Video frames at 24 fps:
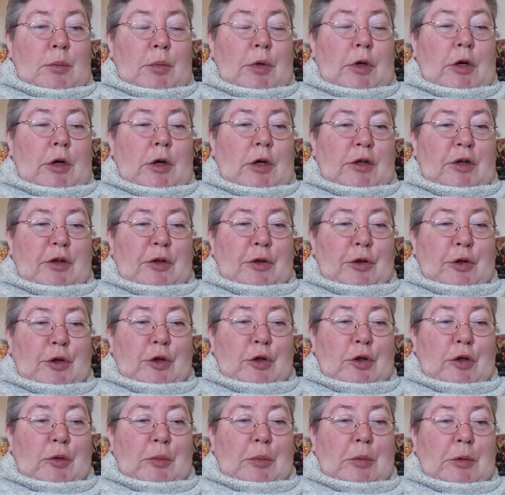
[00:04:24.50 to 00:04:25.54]
parked at the
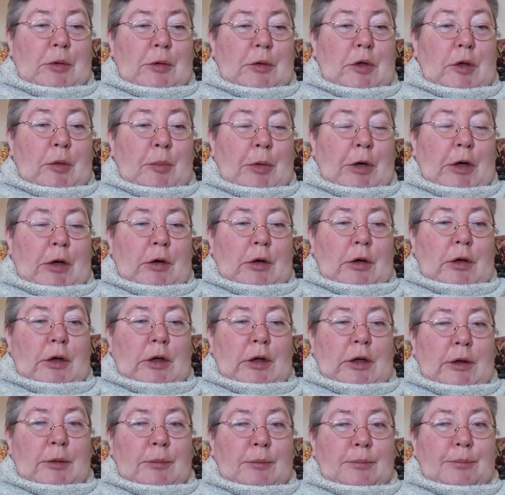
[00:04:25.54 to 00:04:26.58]
curb,
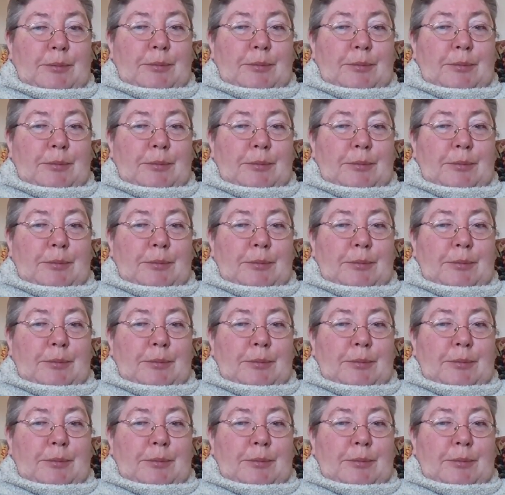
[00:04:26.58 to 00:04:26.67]
apparently.